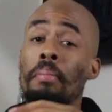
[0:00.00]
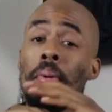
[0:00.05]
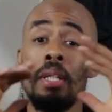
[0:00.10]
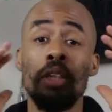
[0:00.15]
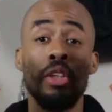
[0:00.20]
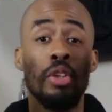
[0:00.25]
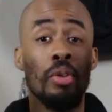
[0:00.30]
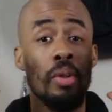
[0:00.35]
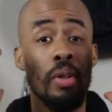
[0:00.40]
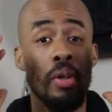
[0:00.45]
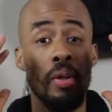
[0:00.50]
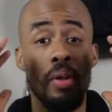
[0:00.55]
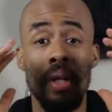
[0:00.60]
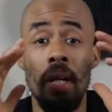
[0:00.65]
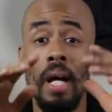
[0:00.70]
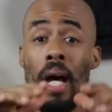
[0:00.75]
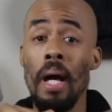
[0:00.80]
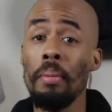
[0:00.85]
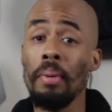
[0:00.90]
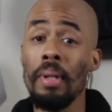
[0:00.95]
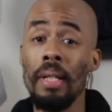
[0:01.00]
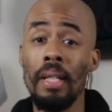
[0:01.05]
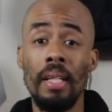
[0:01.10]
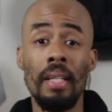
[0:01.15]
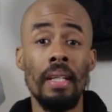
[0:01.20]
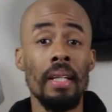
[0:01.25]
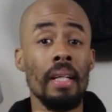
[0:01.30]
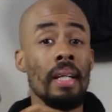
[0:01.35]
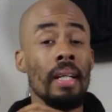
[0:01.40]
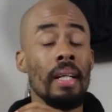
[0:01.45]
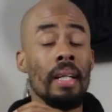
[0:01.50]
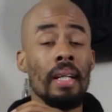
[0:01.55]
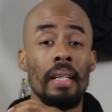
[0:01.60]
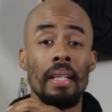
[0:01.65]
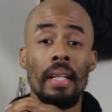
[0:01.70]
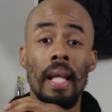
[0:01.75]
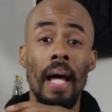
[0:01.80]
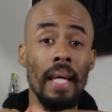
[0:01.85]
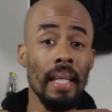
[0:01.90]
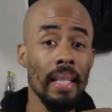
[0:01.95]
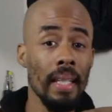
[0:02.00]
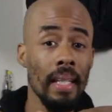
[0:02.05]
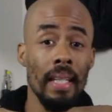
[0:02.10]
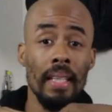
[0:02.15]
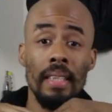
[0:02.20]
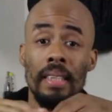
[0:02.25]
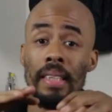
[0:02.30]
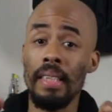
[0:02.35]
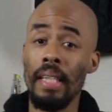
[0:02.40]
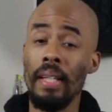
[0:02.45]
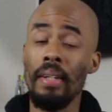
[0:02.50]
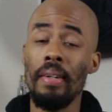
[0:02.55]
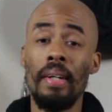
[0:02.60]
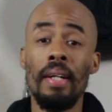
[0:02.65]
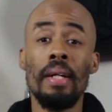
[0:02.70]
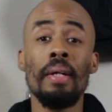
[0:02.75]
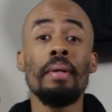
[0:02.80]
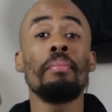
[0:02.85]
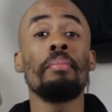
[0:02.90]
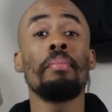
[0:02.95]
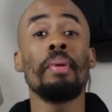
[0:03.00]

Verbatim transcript: Make sure you're commenting, liking, sharing,